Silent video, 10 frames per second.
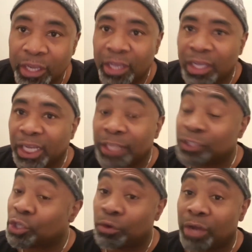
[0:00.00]
And, and
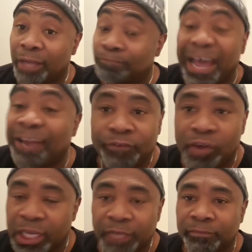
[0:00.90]
so not
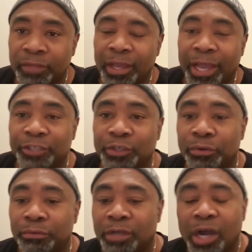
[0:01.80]
afraid. And
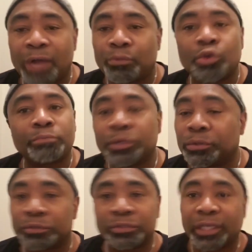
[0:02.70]
so God worked
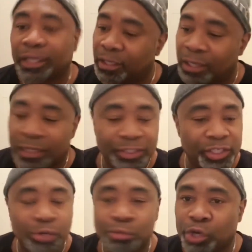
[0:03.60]
miracles and, and
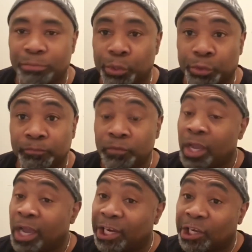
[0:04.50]
still working miracles.
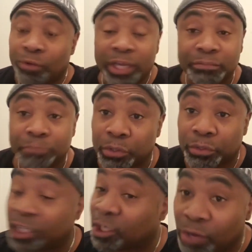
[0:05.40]
And the greatest miracle
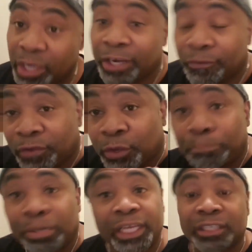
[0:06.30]
and the great and the
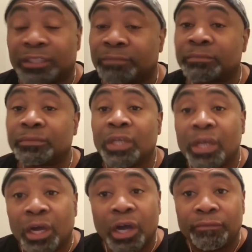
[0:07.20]
completeness
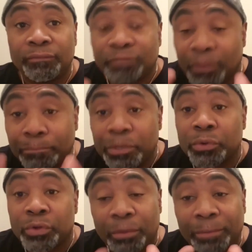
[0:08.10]
of the
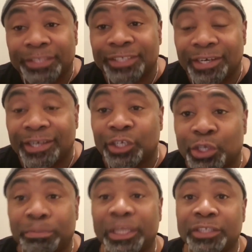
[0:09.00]
miracle of my son, the
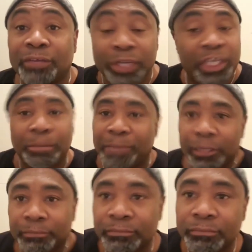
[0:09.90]
completes up when he come
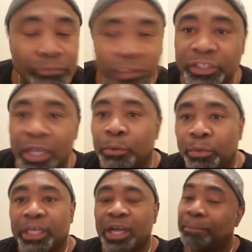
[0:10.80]
back this summer.
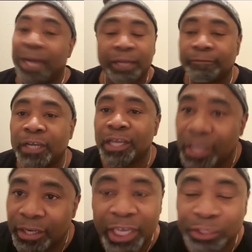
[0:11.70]
When he come back,
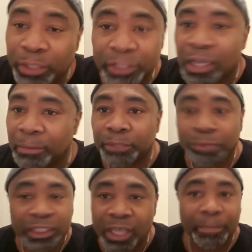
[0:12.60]
that's when it's coming.
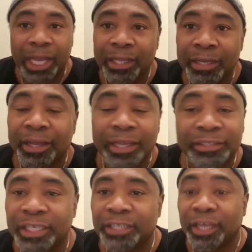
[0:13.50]
When it come back, and
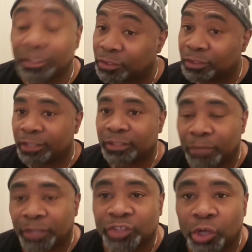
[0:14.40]
see, that's a, that's a,
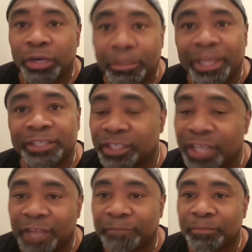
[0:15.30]
a story, the message in
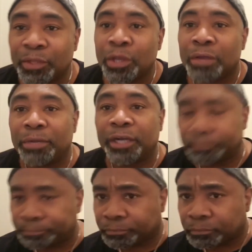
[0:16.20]
that.
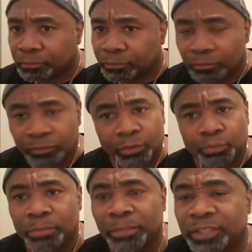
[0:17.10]
But
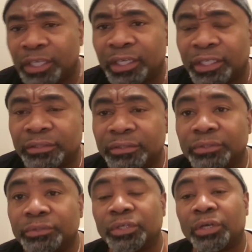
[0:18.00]
with my son,
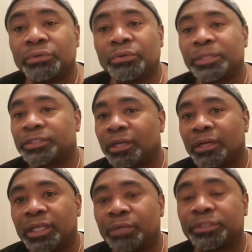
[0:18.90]
you know, with my son,
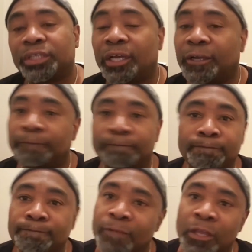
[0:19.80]
he was, uh,
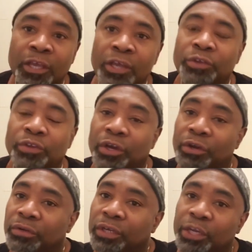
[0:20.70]
you
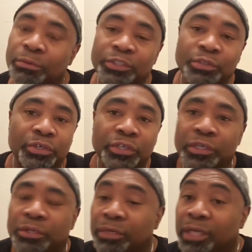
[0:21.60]
know, he was doing
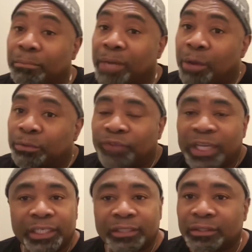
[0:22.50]
good and whatnot, but I was
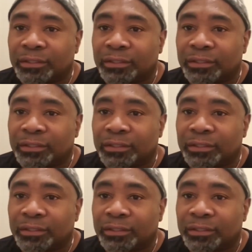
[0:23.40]
fading.